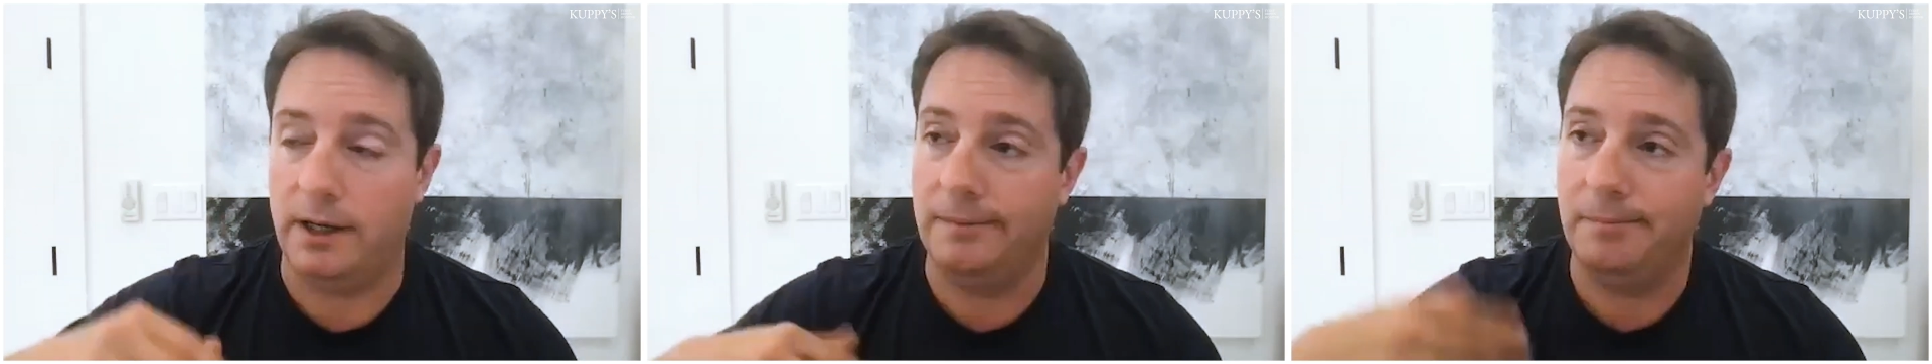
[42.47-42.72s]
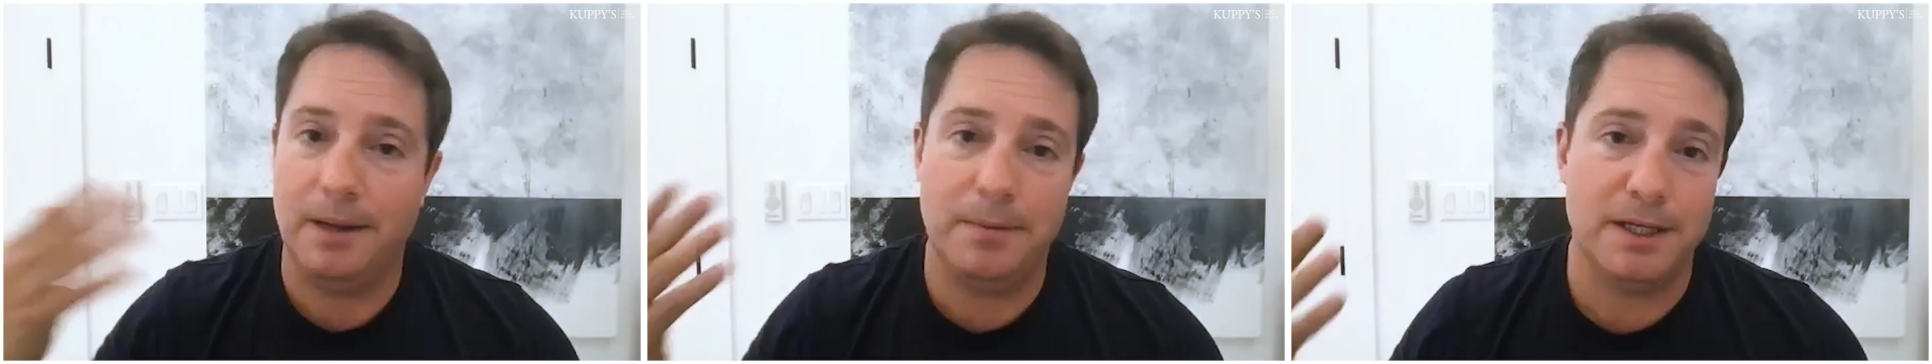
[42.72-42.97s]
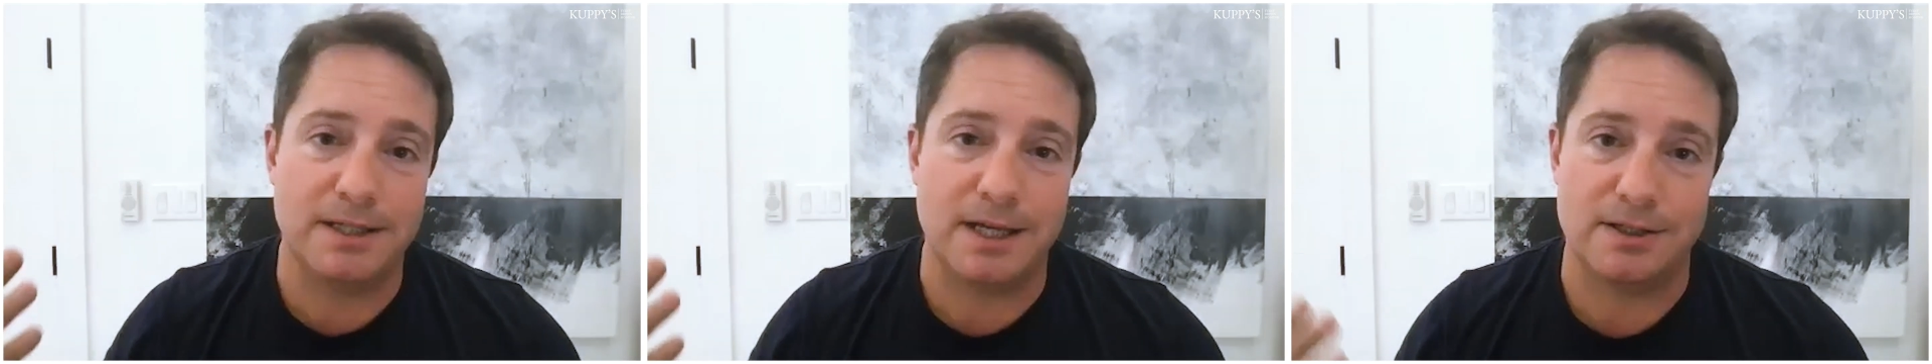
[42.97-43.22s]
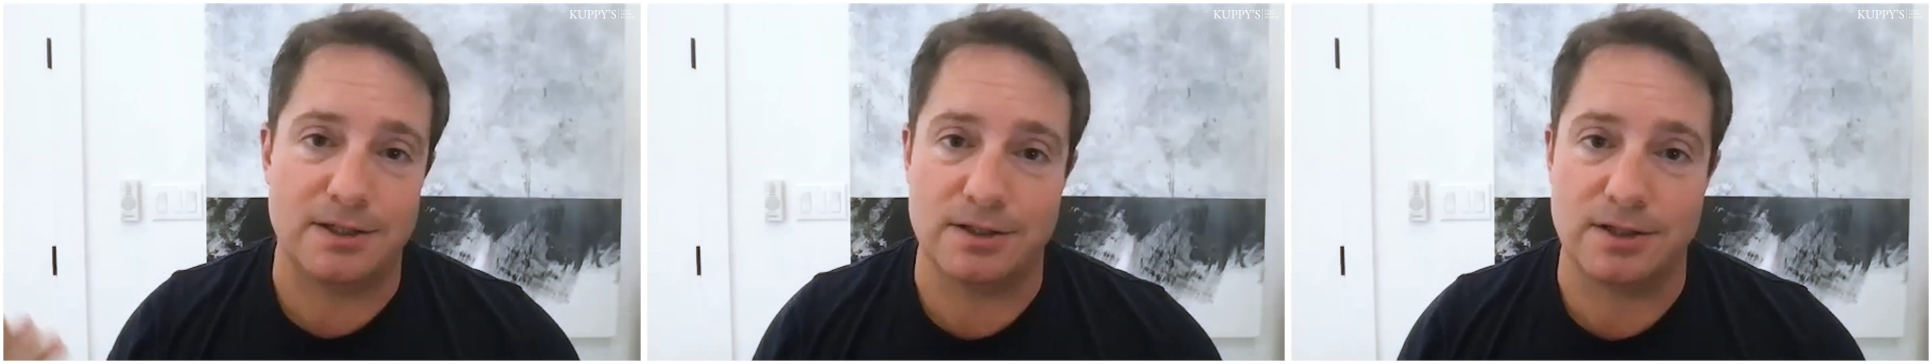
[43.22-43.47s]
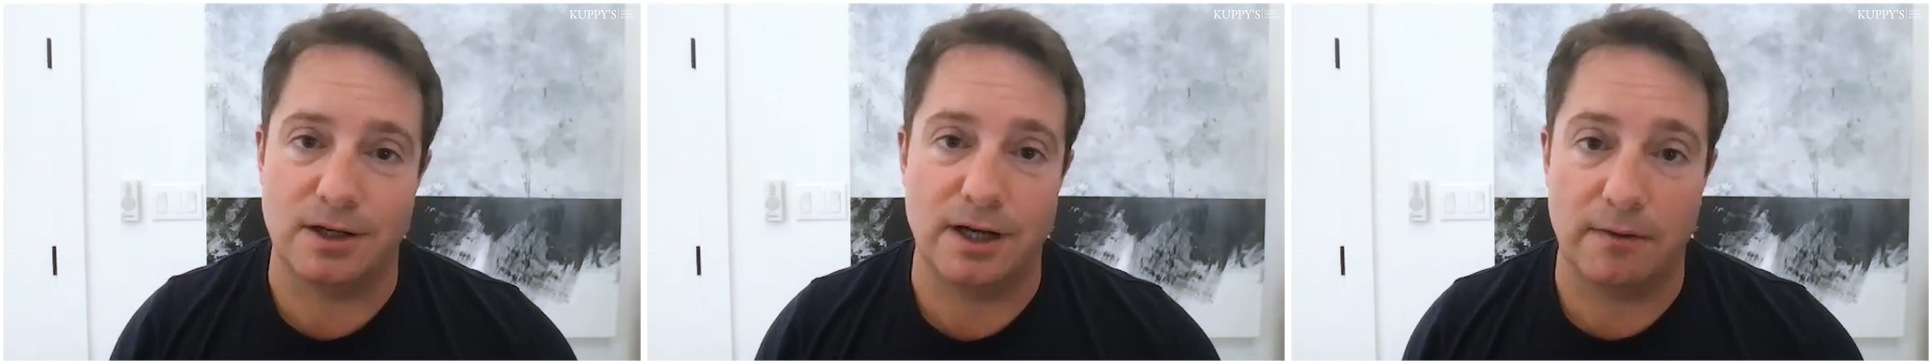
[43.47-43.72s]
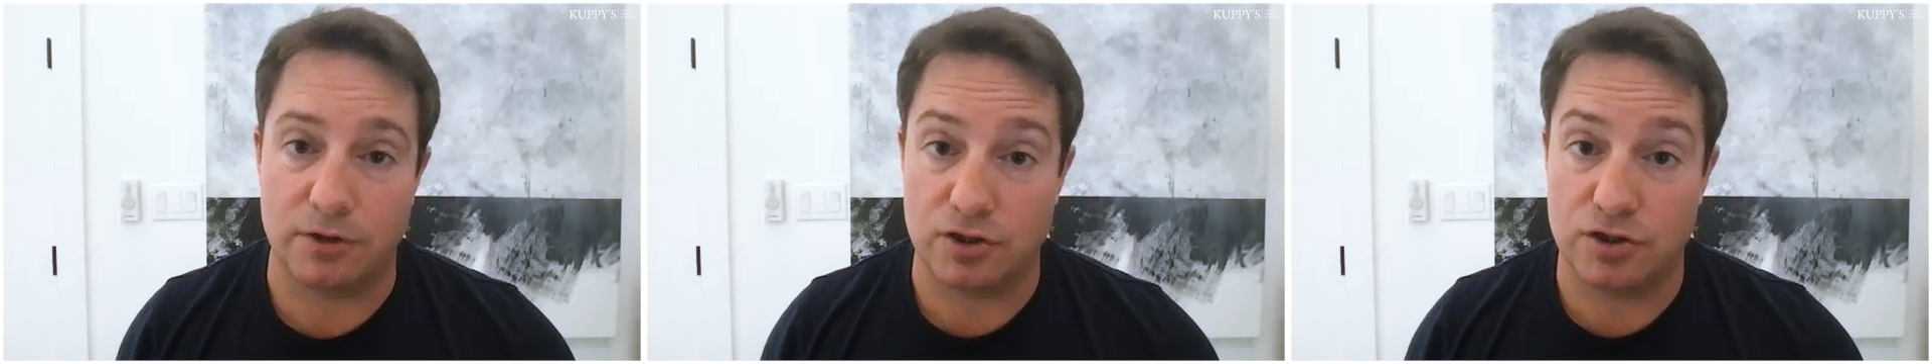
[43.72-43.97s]
And maybe it takes us on
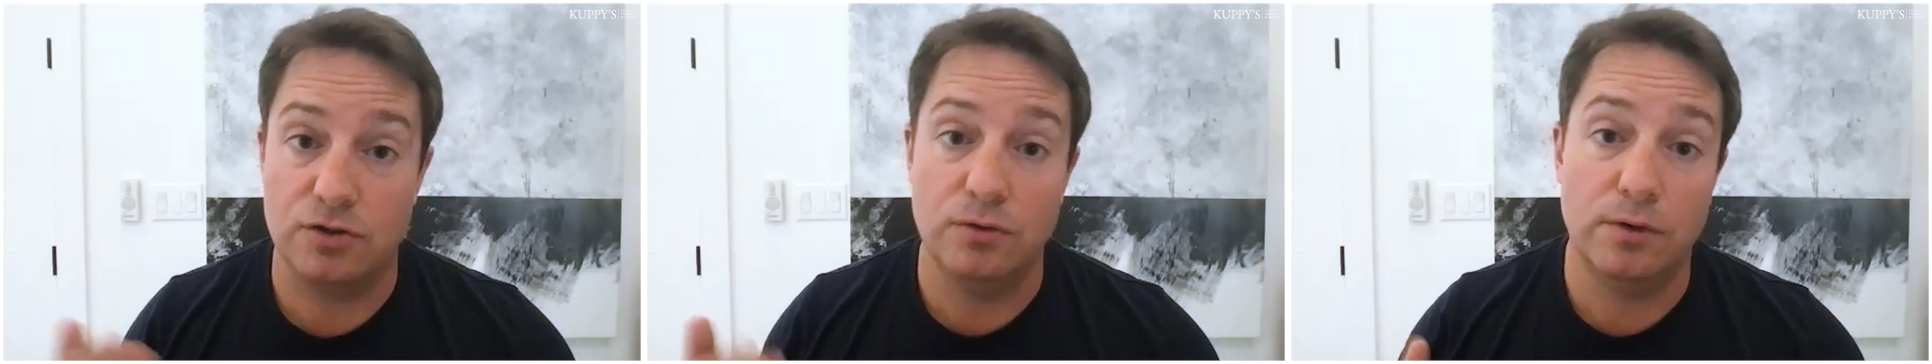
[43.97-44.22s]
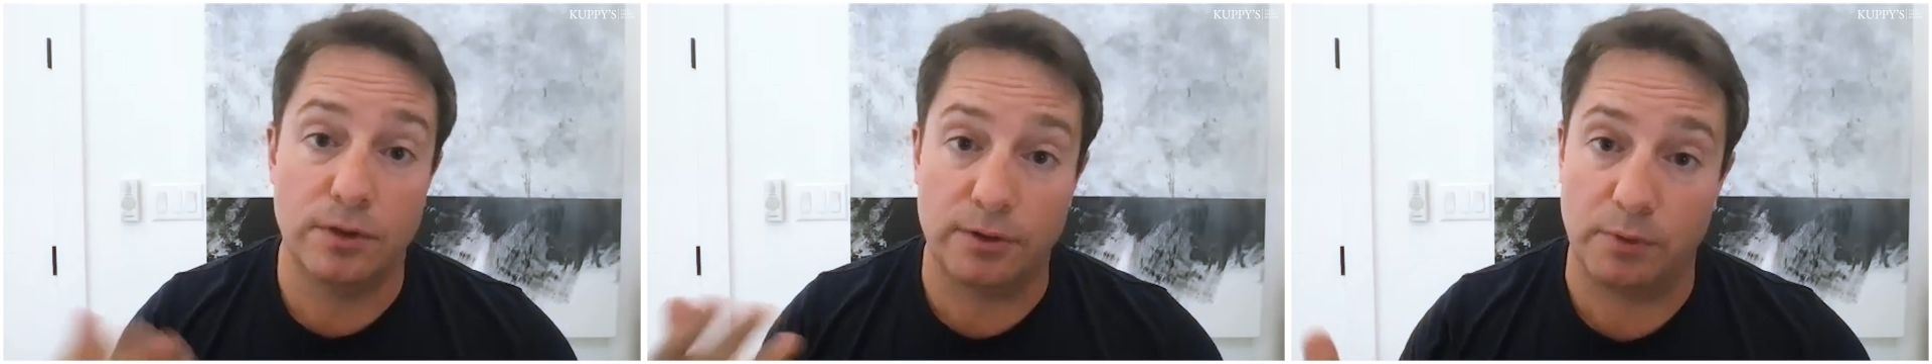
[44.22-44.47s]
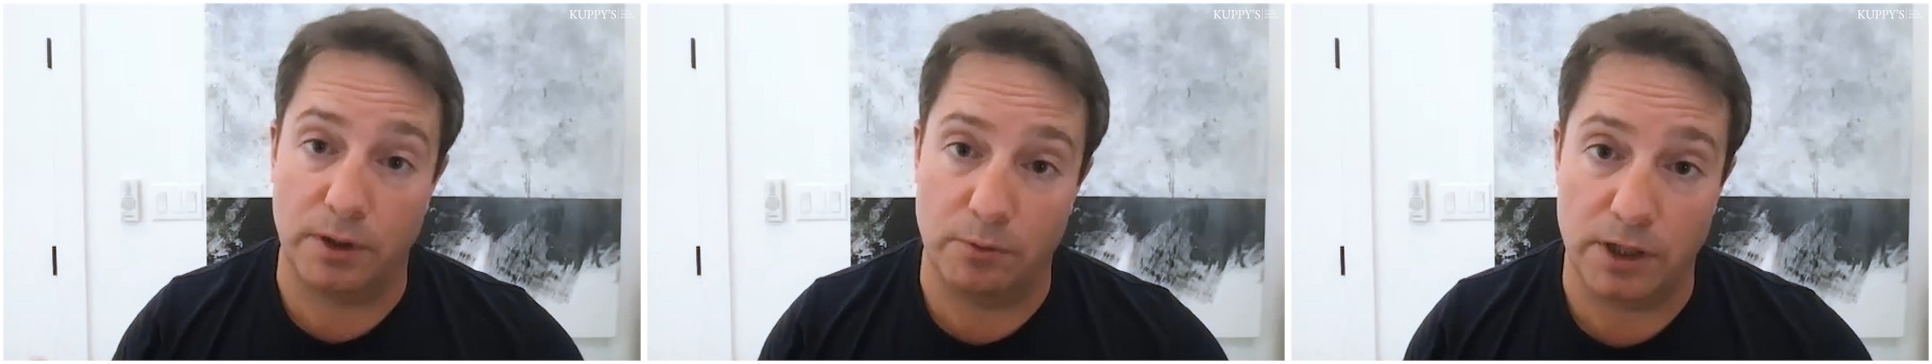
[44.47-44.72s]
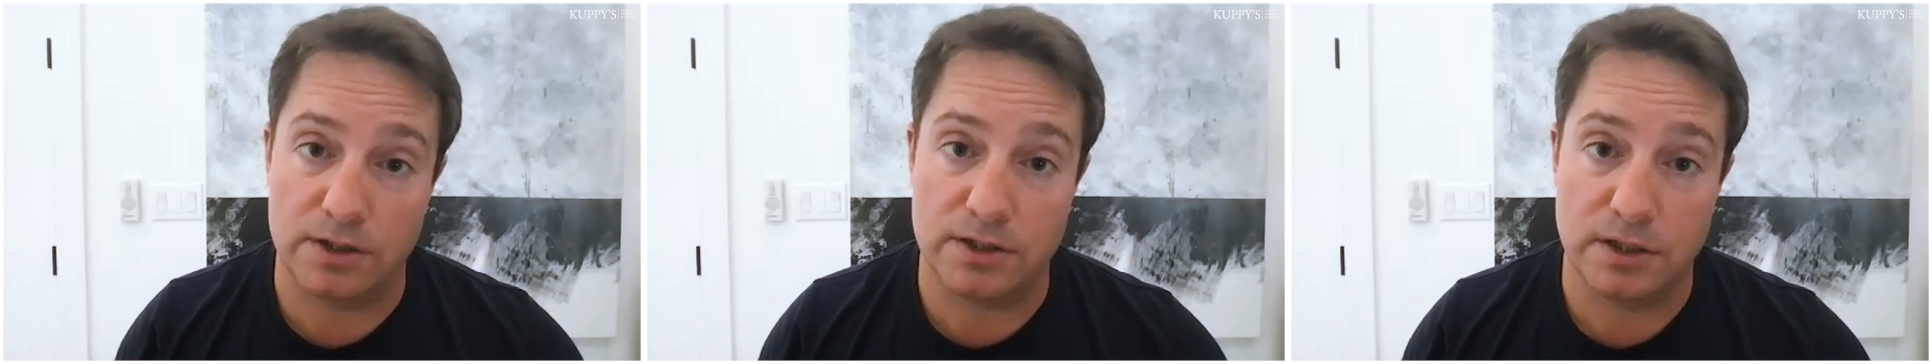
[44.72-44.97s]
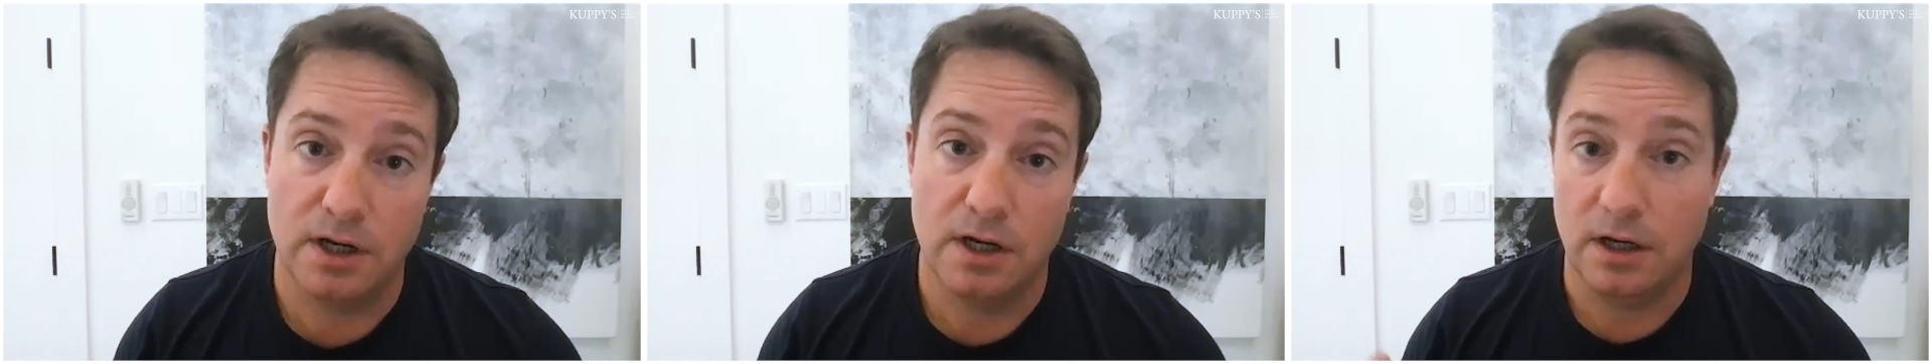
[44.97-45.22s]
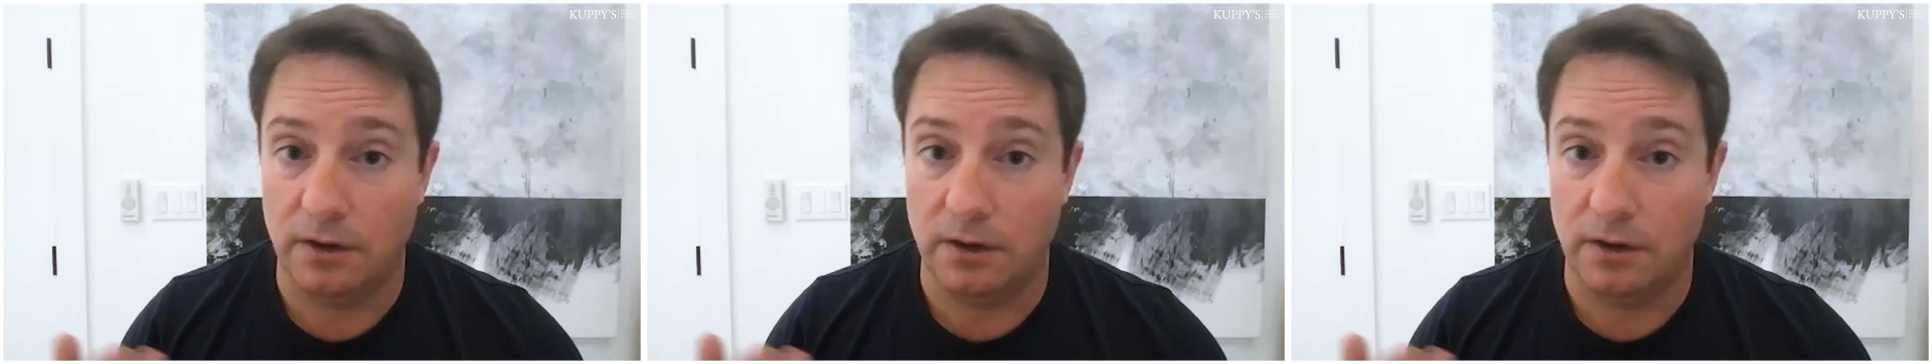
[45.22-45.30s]
average 2 to 3 weeks